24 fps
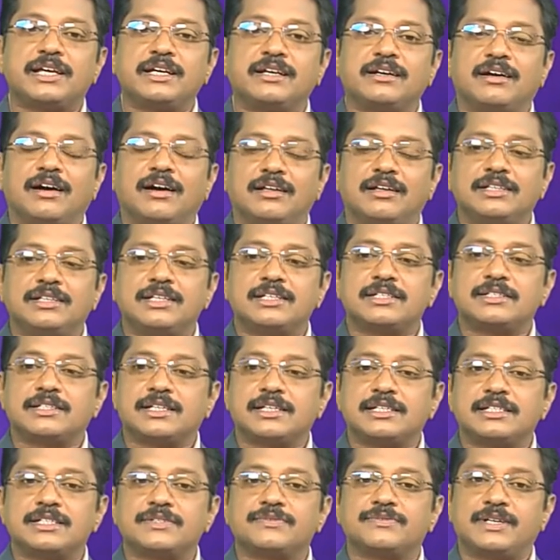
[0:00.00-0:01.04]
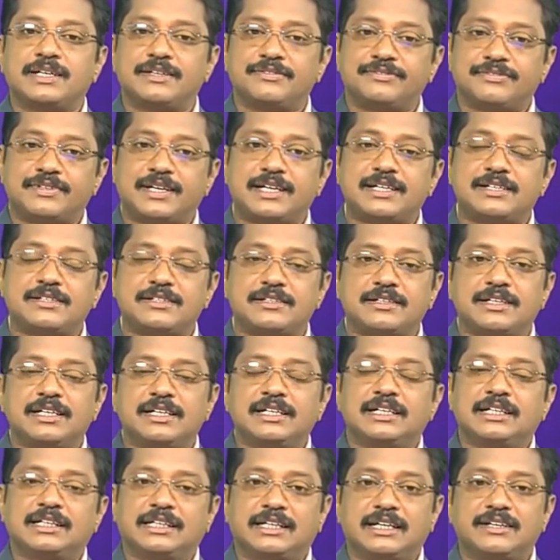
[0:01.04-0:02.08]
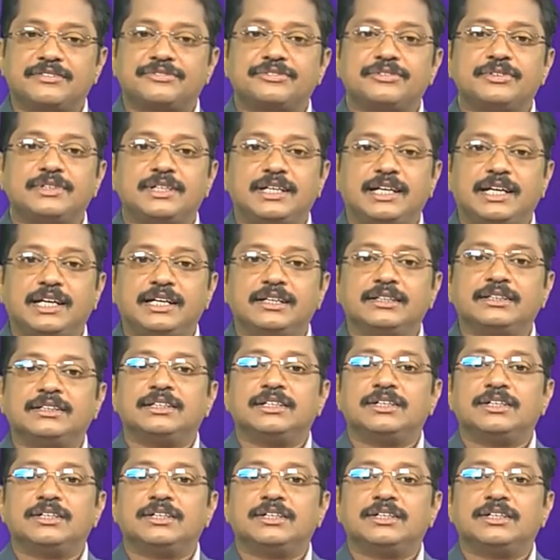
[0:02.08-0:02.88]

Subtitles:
all these things verified carefully.